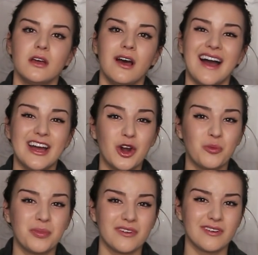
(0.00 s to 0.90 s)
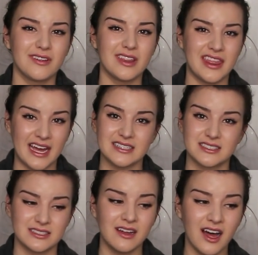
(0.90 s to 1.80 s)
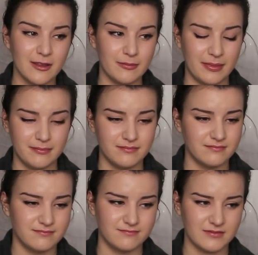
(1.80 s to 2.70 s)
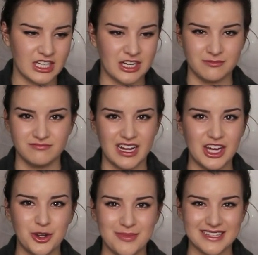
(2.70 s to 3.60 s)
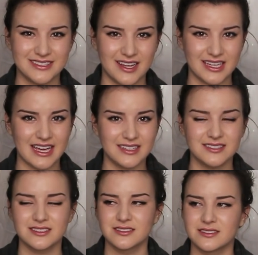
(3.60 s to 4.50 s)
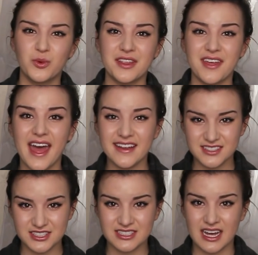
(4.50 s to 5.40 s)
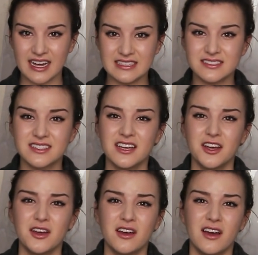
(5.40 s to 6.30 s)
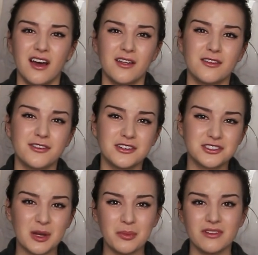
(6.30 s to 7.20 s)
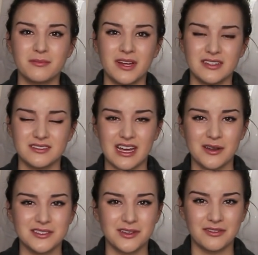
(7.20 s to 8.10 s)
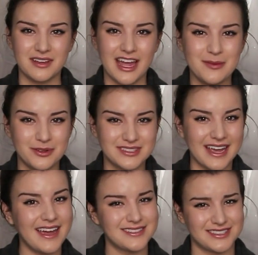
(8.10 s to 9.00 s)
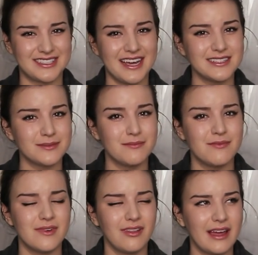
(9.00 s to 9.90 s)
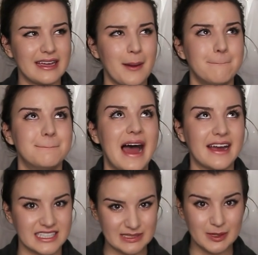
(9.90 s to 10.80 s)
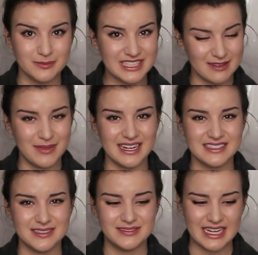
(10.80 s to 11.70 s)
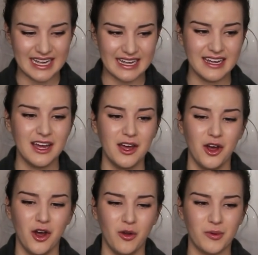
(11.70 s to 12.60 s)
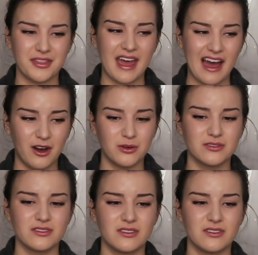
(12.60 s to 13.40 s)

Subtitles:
I hope that's not, I hope that's not the case. With exercise, the first couple of months, I was only able to exercise like maximum 10 minutes a day without